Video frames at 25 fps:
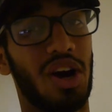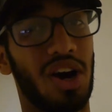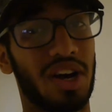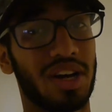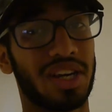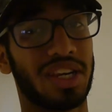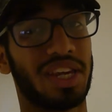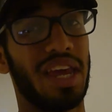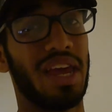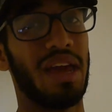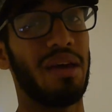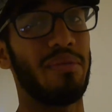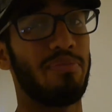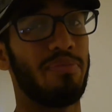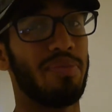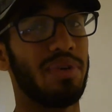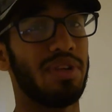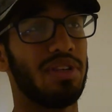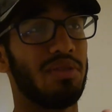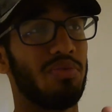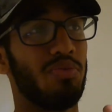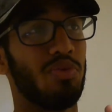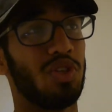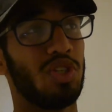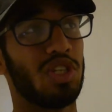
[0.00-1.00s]
on
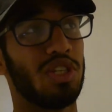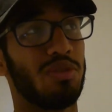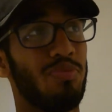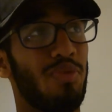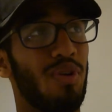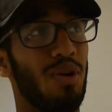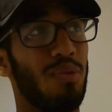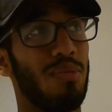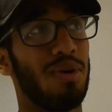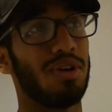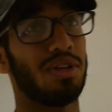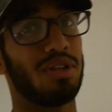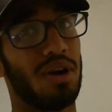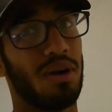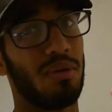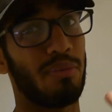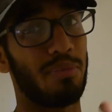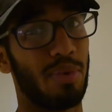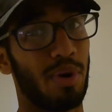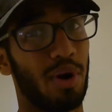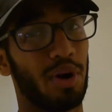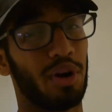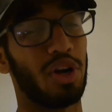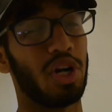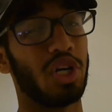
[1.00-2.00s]
campus, which is pretty much a
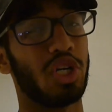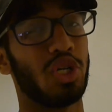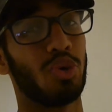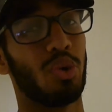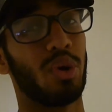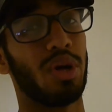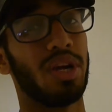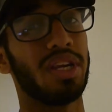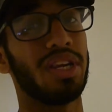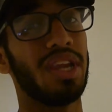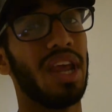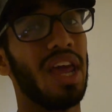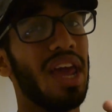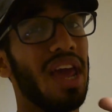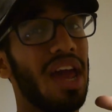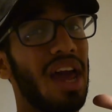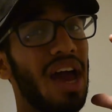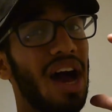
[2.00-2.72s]
burger joint.